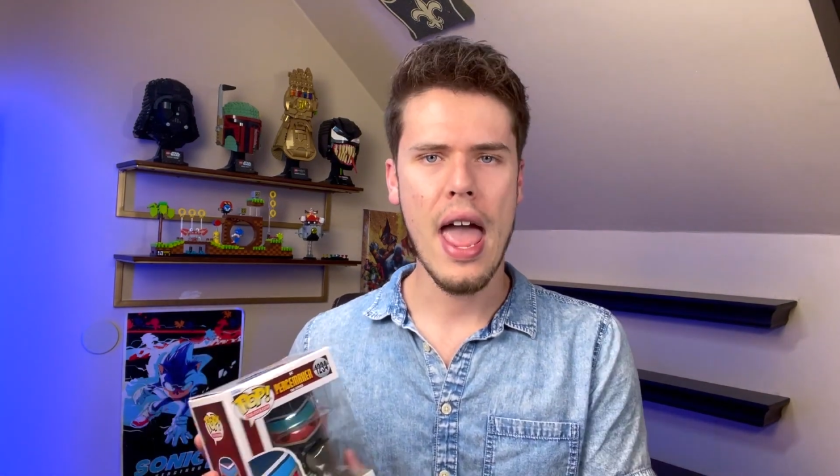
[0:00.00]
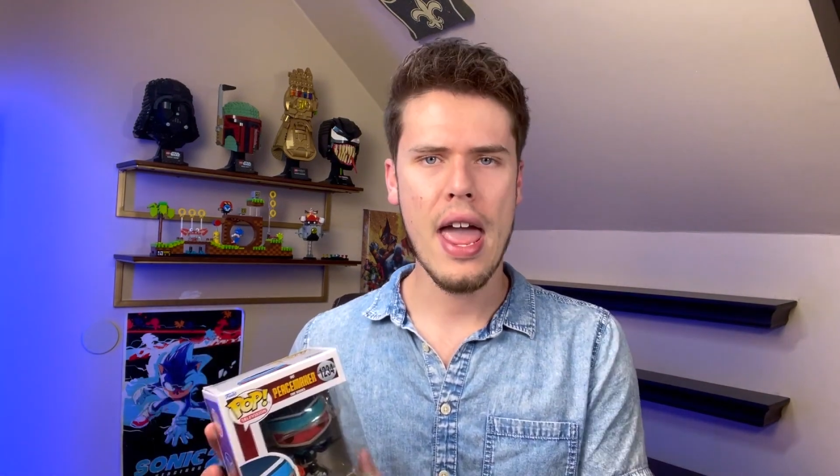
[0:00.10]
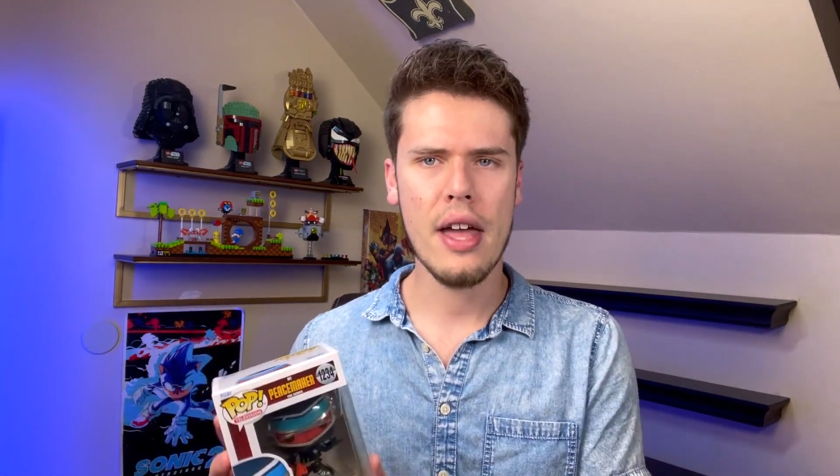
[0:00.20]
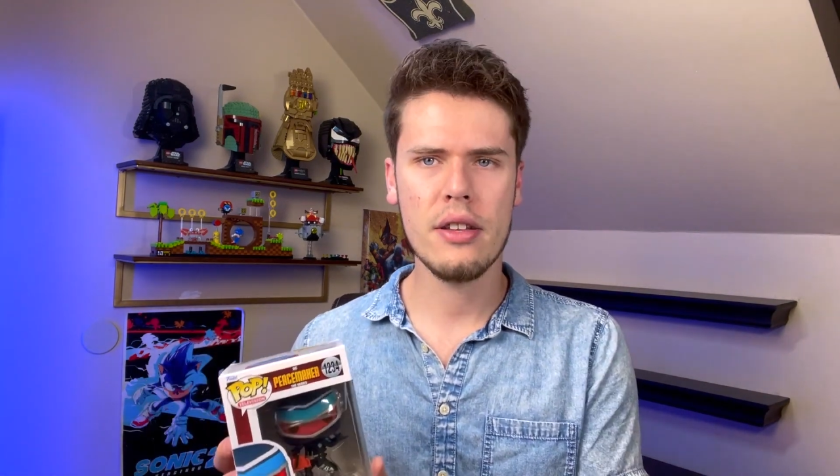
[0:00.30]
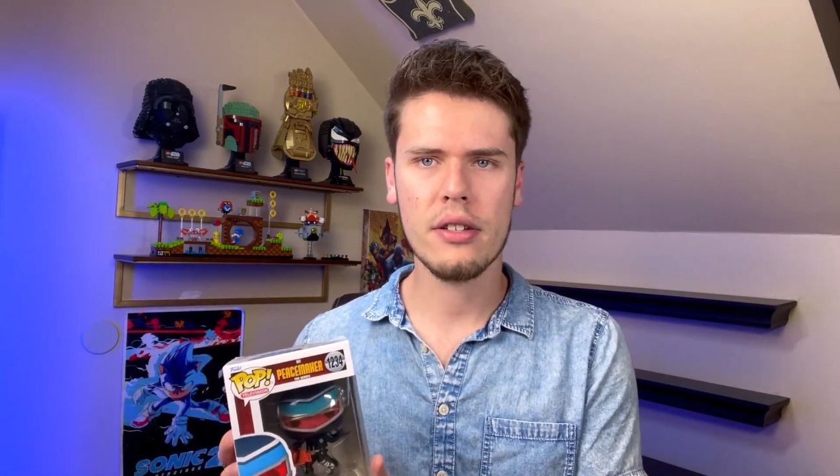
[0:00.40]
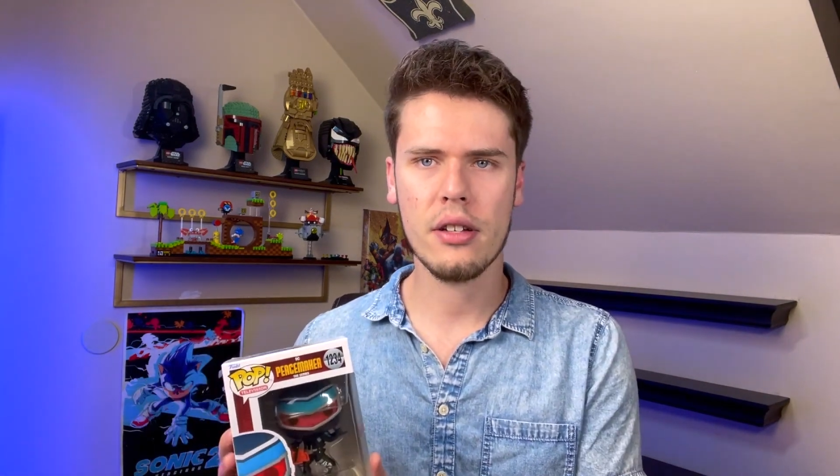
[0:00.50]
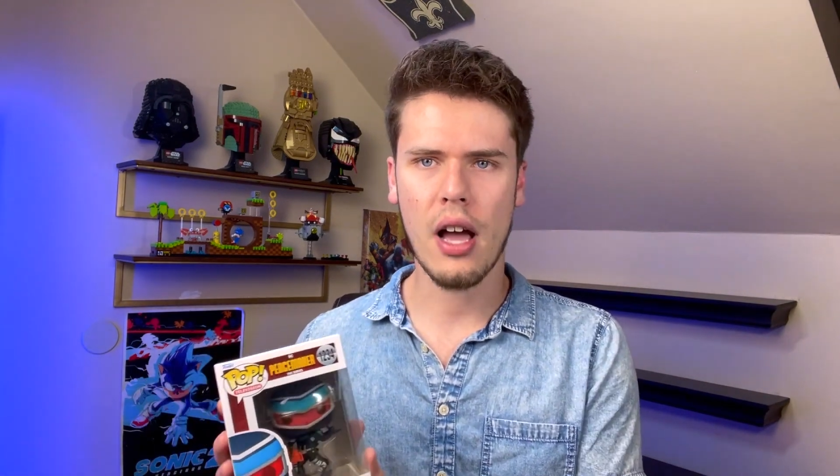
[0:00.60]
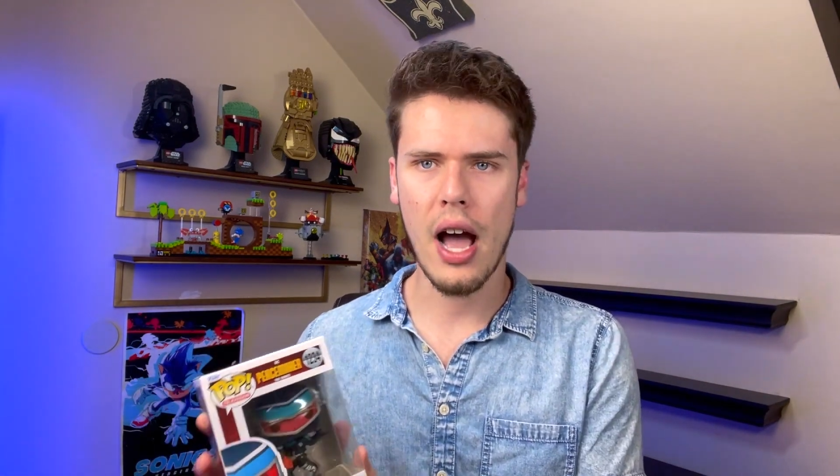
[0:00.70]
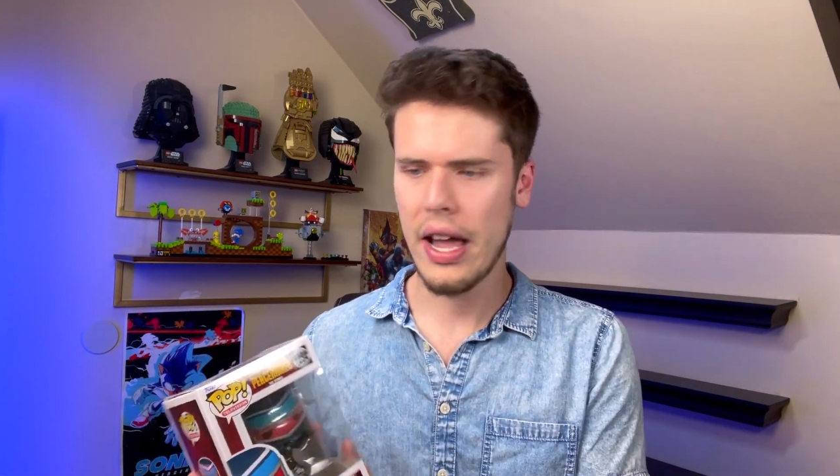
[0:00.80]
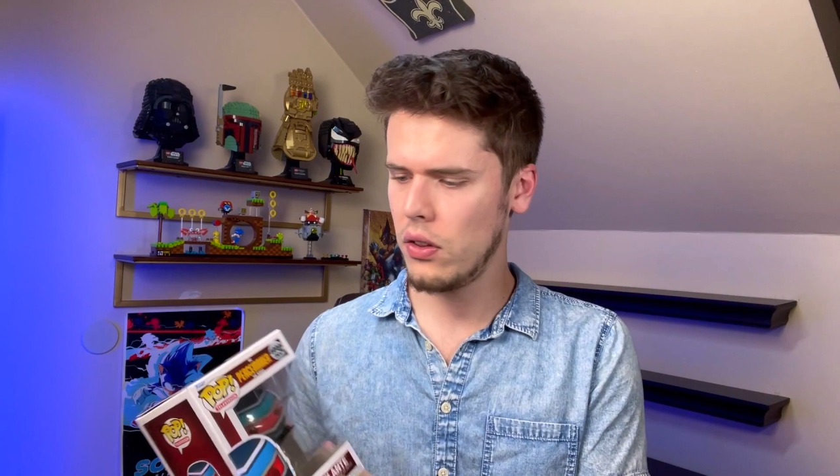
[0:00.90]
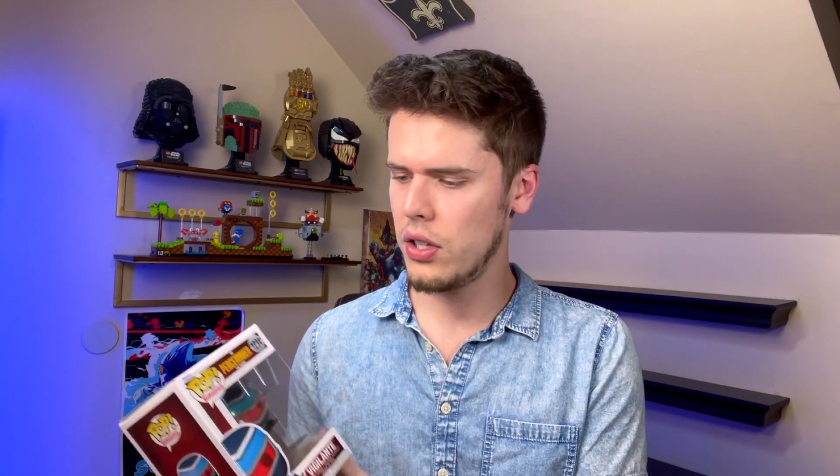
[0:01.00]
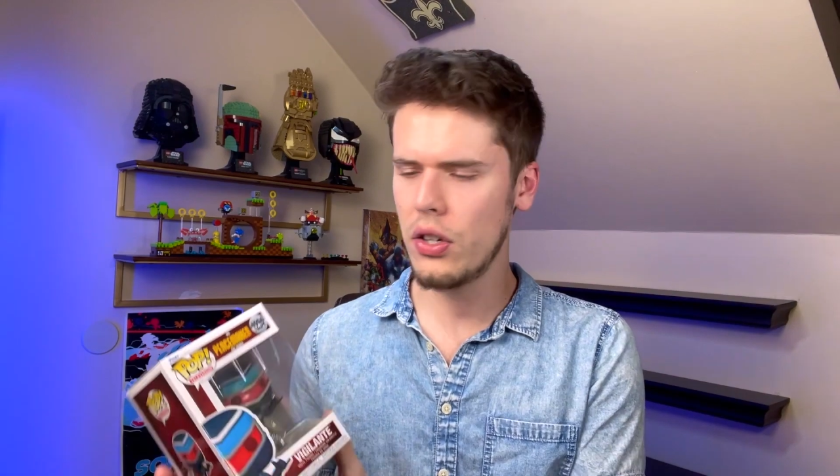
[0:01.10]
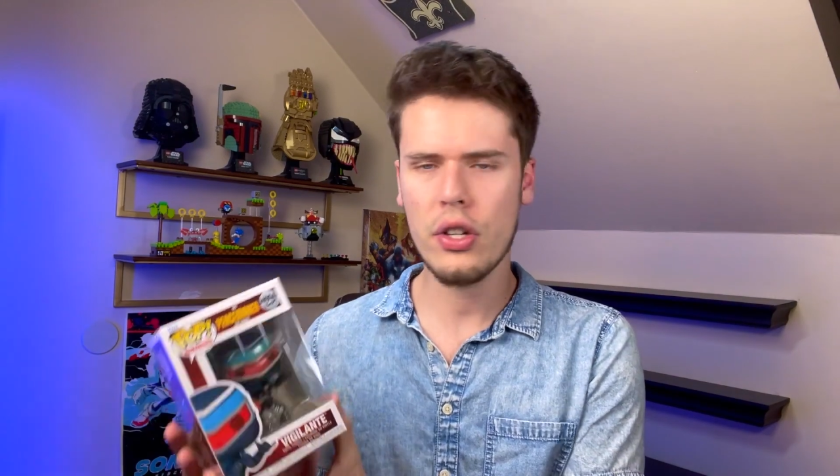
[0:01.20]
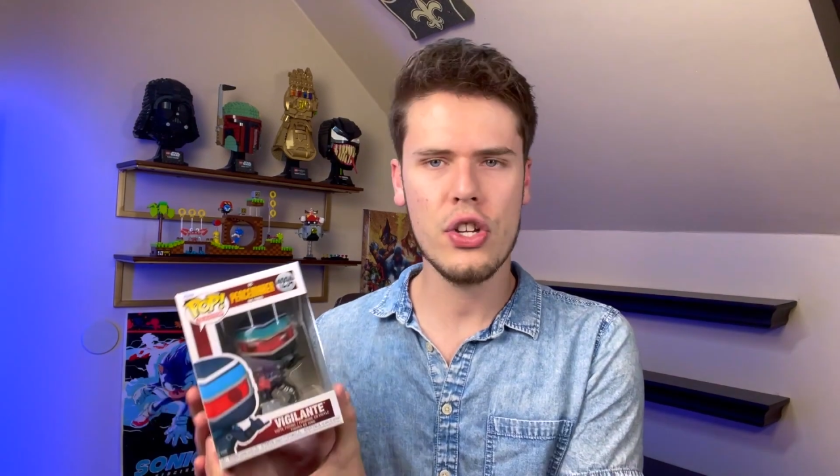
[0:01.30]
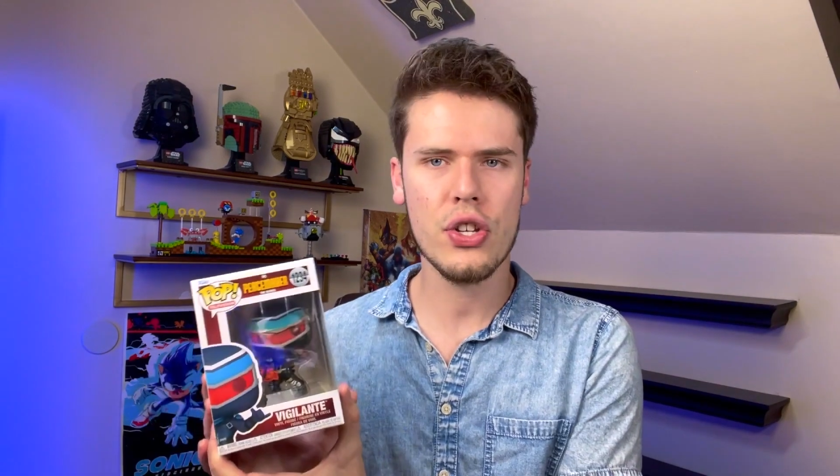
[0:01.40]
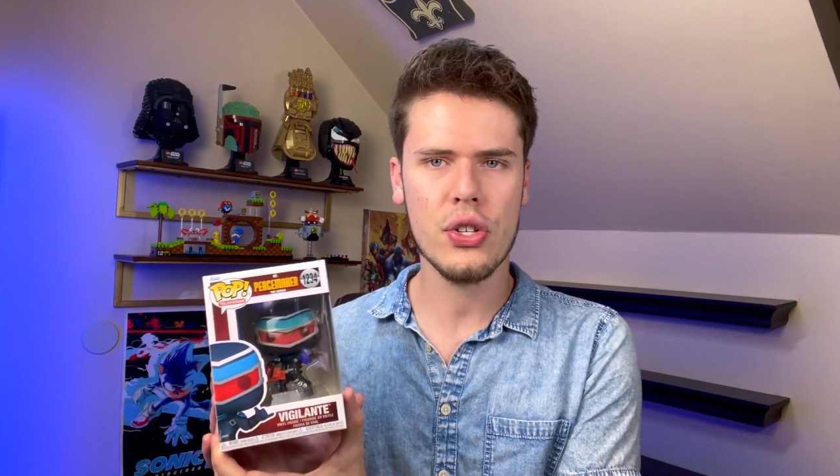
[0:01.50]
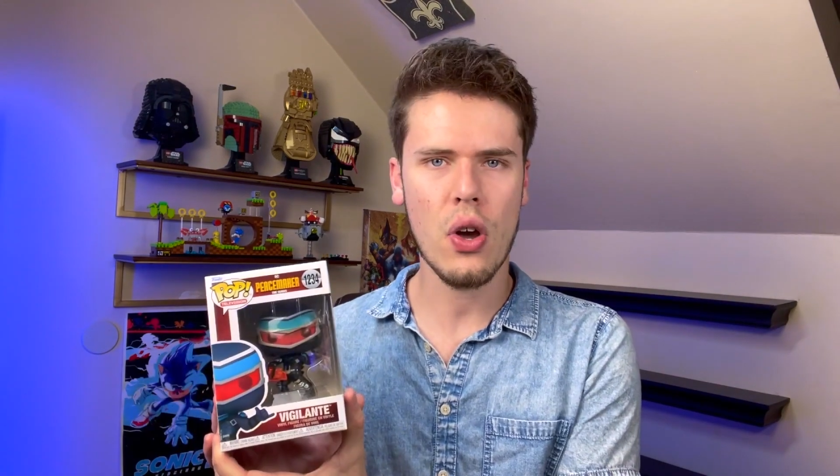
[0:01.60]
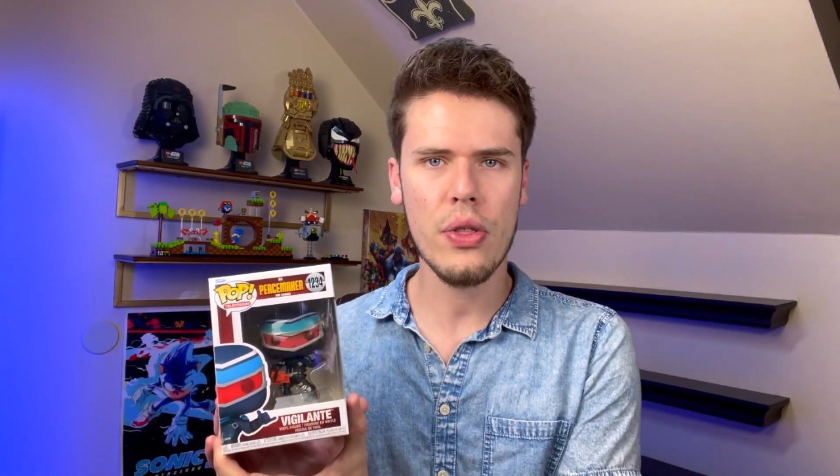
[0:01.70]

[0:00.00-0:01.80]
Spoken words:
And I literally just saw